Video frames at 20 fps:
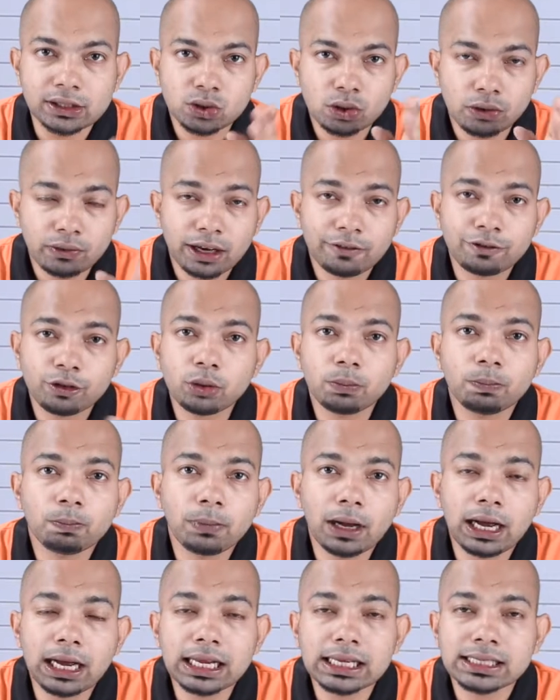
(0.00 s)
So we have to
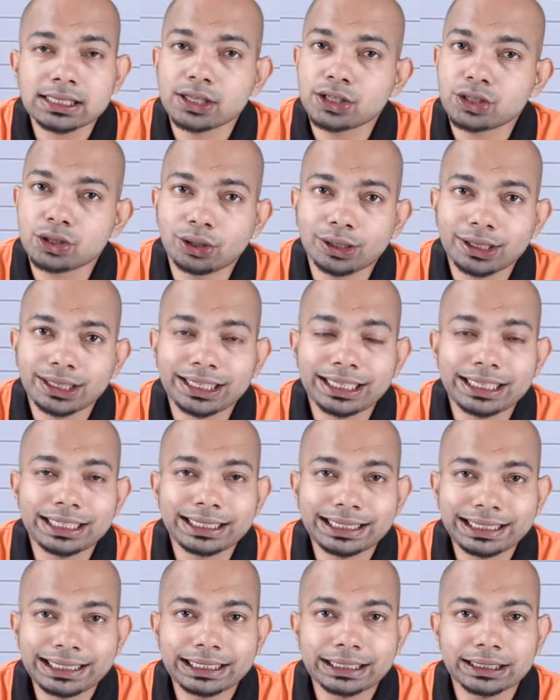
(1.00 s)
pass the journal
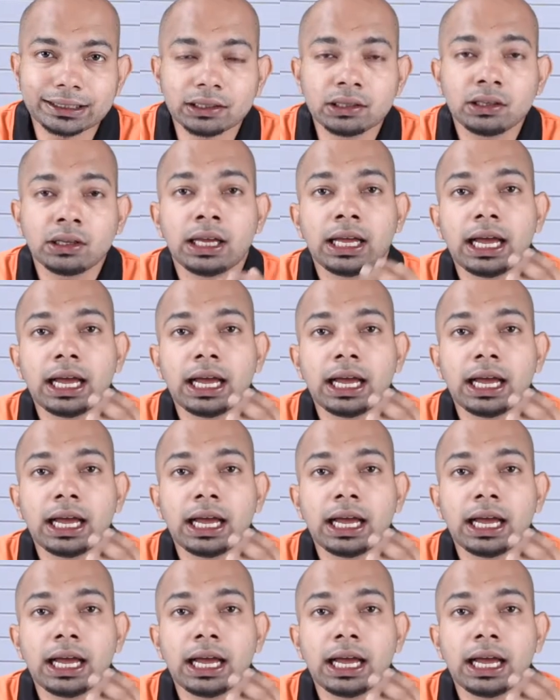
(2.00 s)
entry here